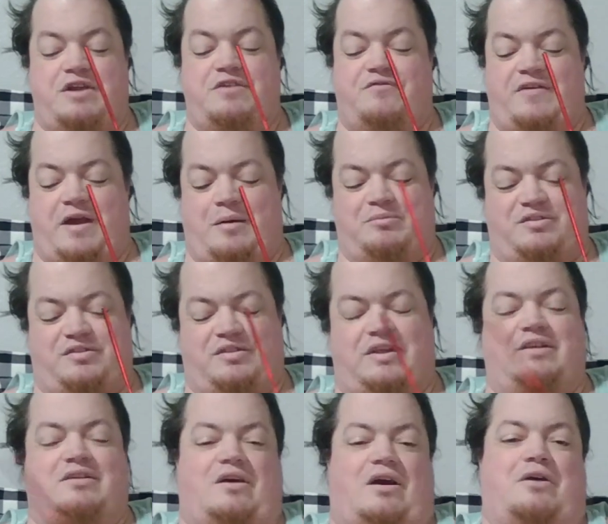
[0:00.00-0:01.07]
revamped
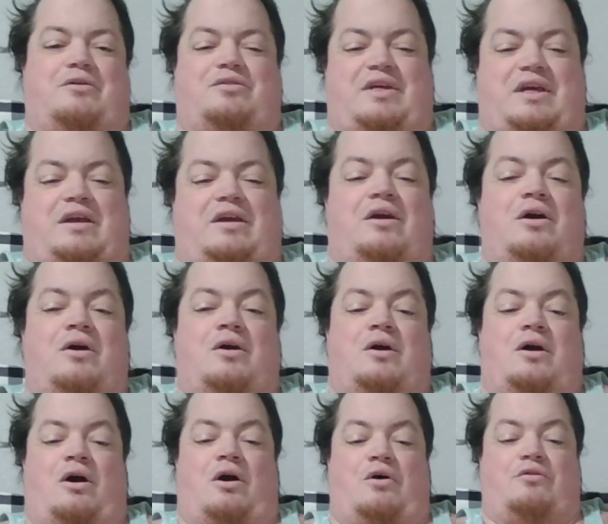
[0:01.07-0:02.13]
the entire thing
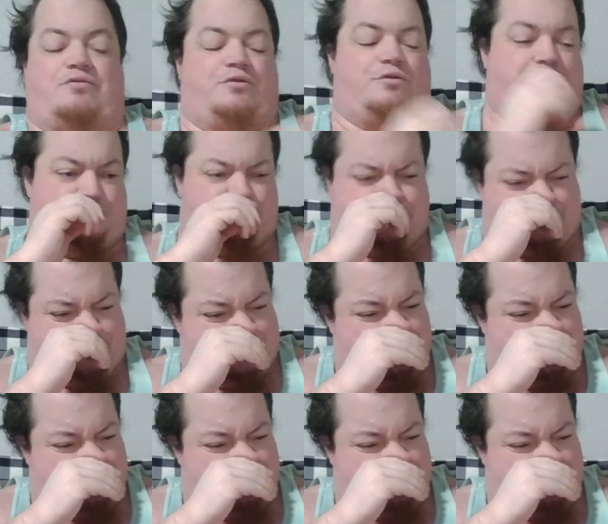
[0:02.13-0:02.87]
over